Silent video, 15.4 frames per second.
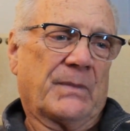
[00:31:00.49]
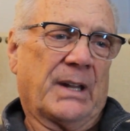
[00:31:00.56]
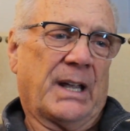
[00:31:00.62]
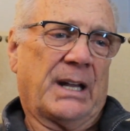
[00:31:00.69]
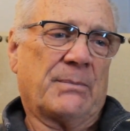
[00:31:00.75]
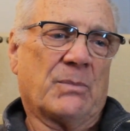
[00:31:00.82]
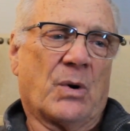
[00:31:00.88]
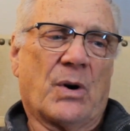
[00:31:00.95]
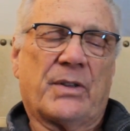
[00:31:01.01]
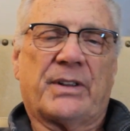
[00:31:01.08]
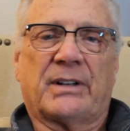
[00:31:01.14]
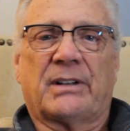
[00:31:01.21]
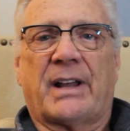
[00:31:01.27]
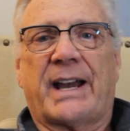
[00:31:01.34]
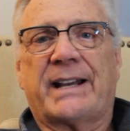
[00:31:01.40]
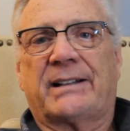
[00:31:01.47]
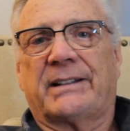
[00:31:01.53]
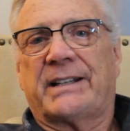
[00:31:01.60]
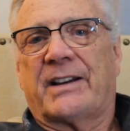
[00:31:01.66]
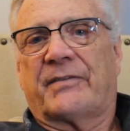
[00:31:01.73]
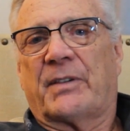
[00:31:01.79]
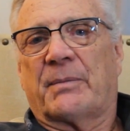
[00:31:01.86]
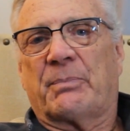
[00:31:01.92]
And more than
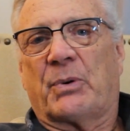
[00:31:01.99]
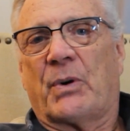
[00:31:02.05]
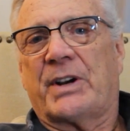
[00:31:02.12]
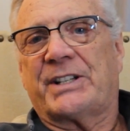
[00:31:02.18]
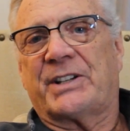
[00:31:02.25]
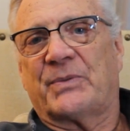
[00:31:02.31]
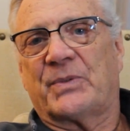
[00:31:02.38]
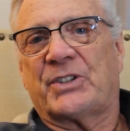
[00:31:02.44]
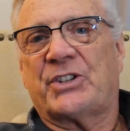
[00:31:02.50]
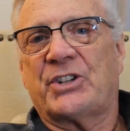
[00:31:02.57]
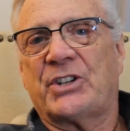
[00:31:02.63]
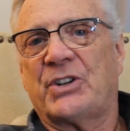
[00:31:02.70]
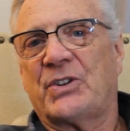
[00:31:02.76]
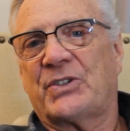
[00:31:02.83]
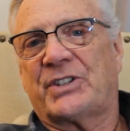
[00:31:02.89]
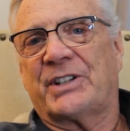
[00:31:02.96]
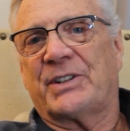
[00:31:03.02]
likely, if a poison was used,